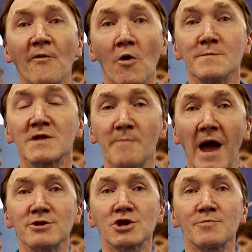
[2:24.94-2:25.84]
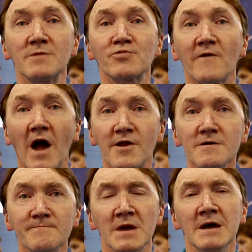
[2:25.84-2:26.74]
performance management
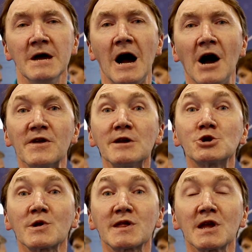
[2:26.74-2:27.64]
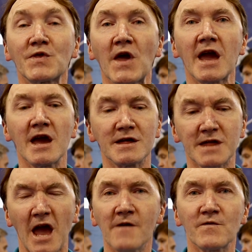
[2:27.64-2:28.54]
provider. The interesting thing
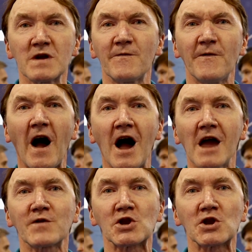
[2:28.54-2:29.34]
is every 5 to